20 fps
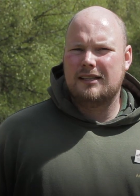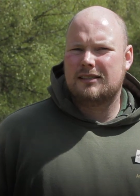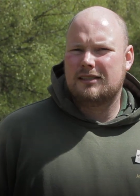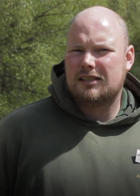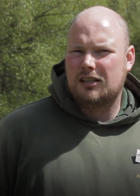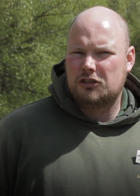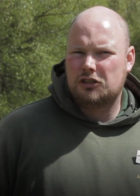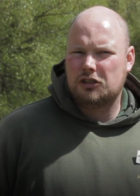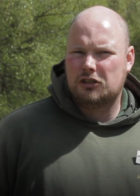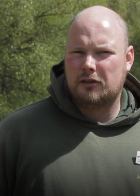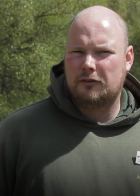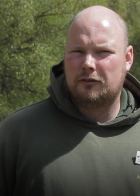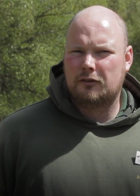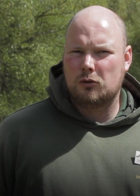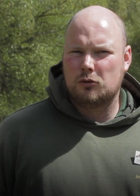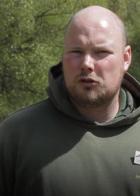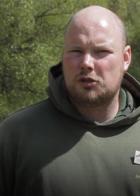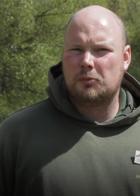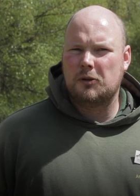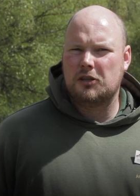is such a
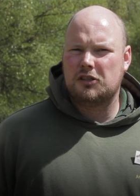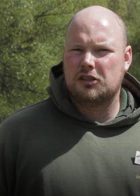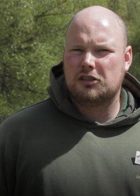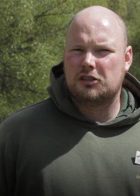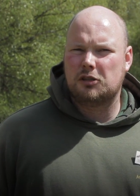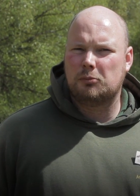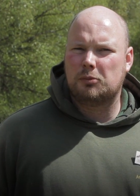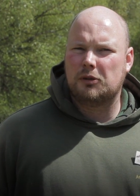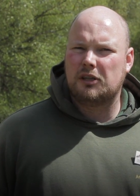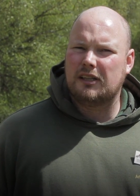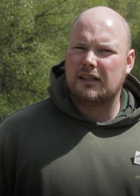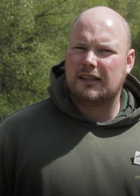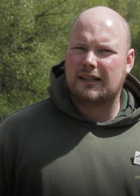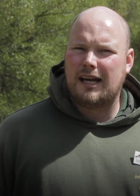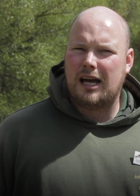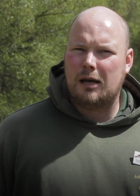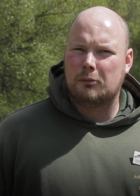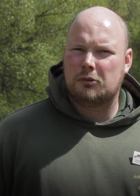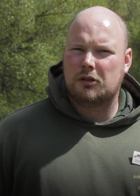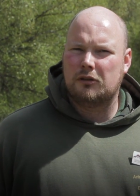difficult species to breed in
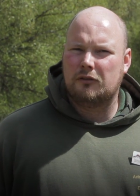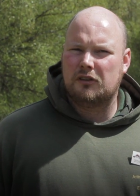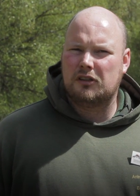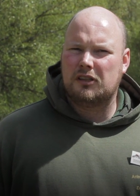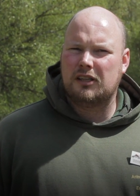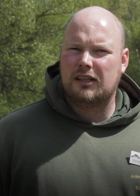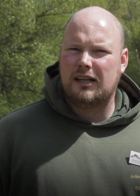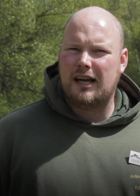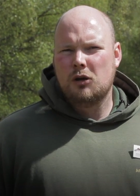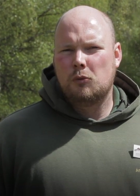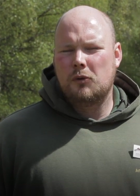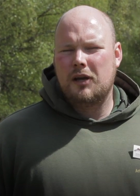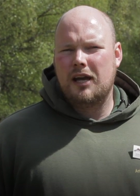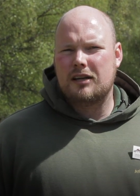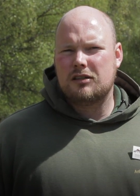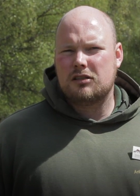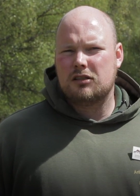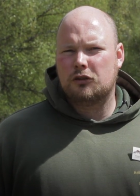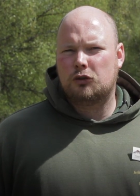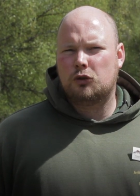captivity, we
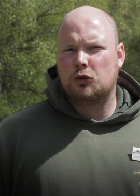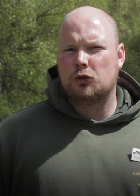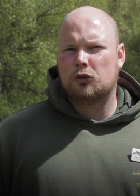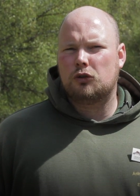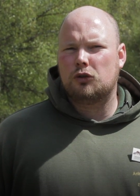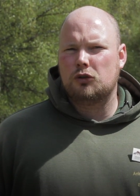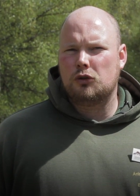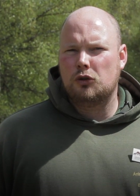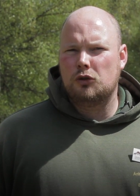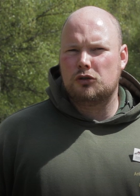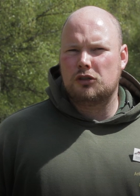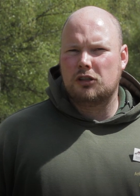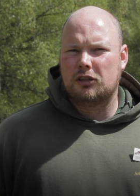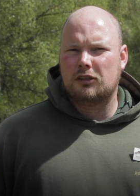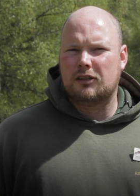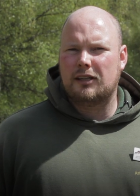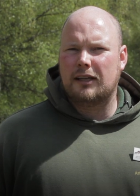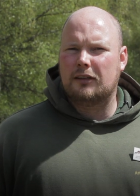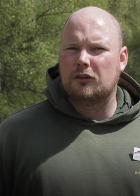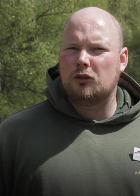actually took to
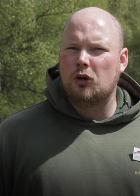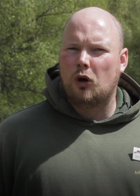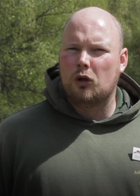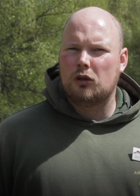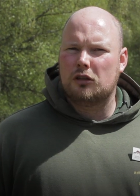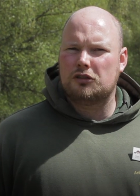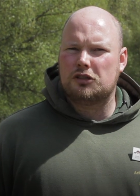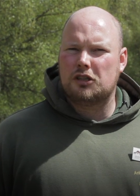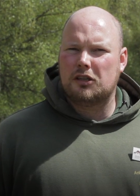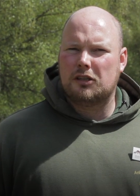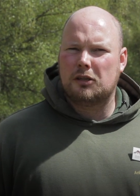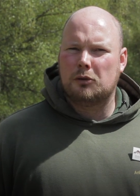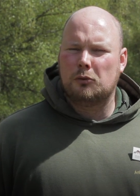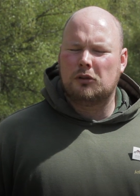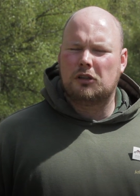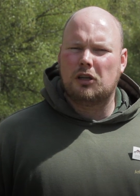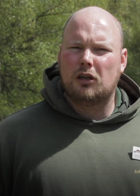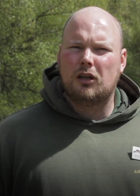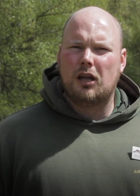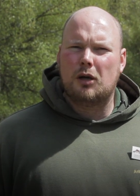using technology that
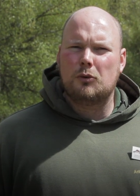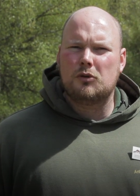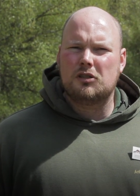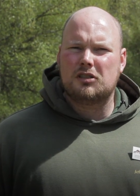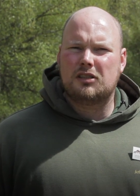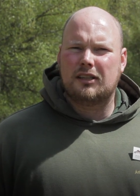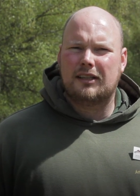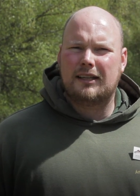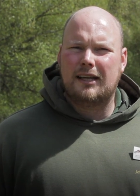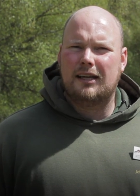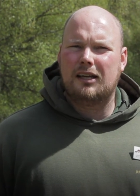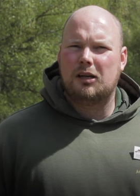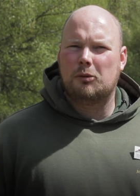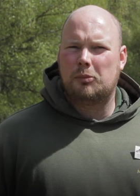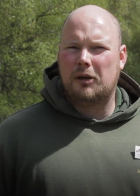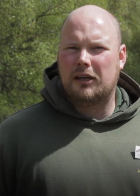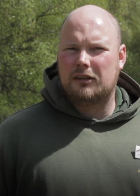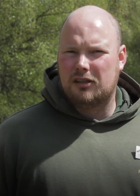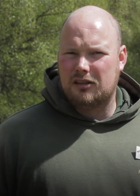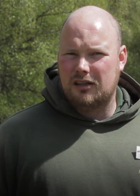would allow us to gain a
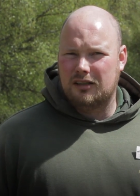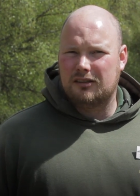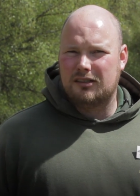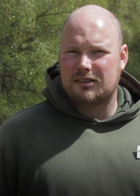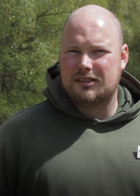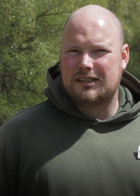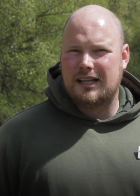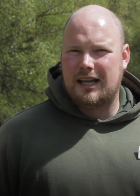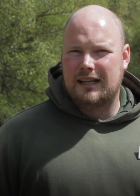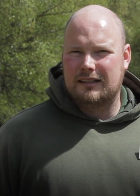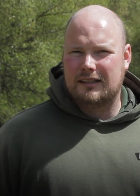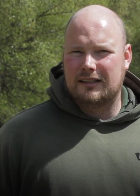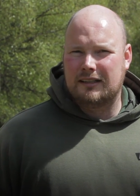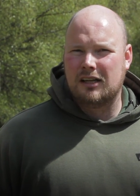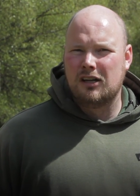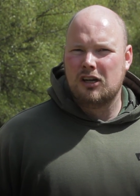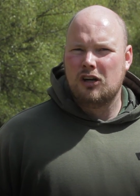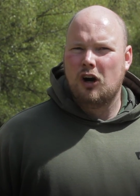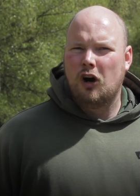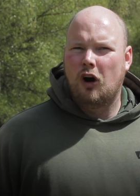better understanding
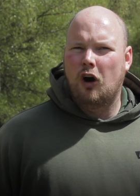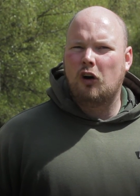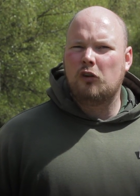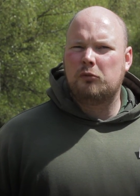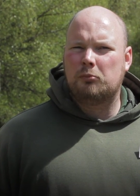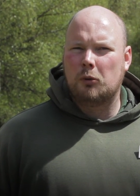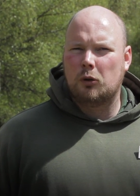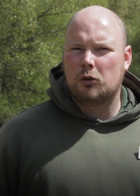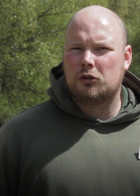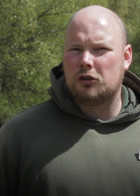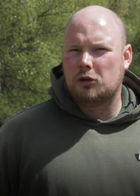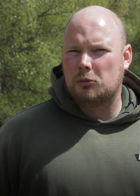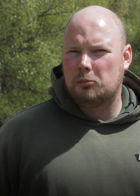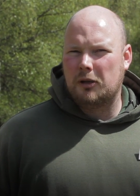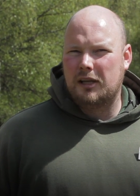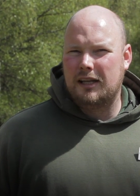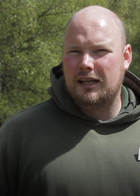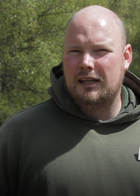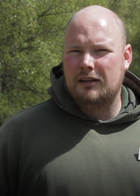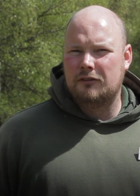of both their
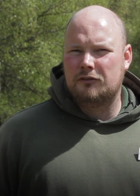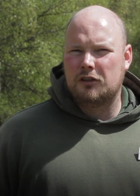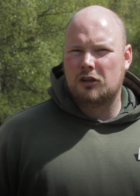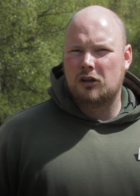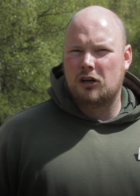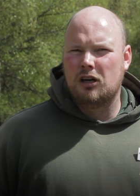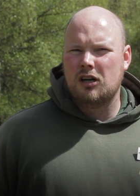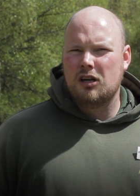behaviour,